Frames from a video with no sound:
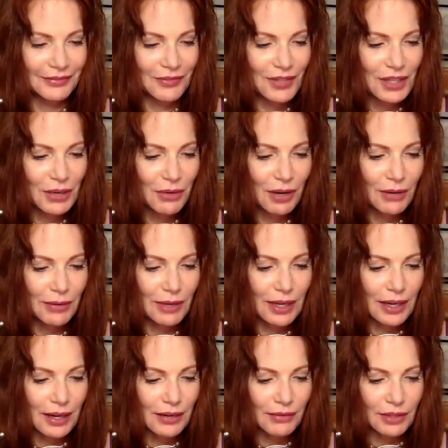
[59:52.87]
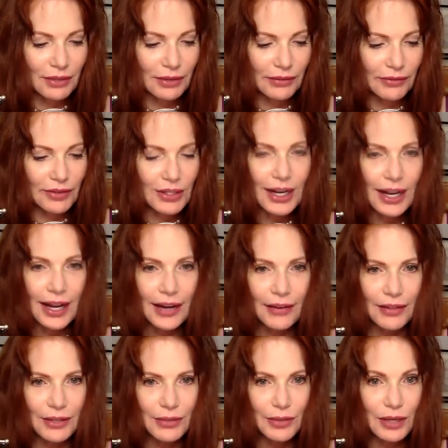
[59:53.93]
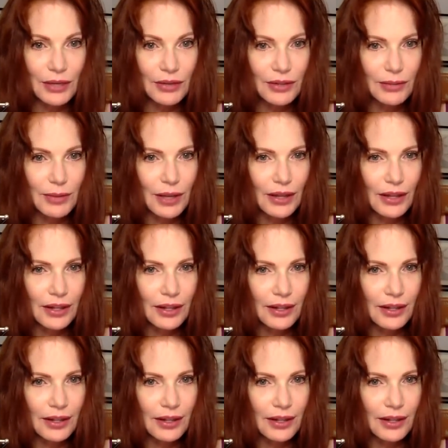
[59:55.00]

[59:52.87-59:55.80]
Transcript: Earth. So what are we? We're doing for today, or this week, or this month?